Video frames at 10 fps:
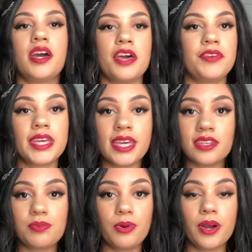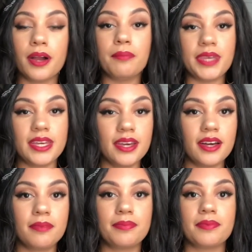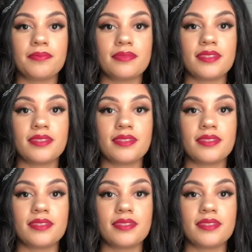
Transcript: If it can't support a B cup,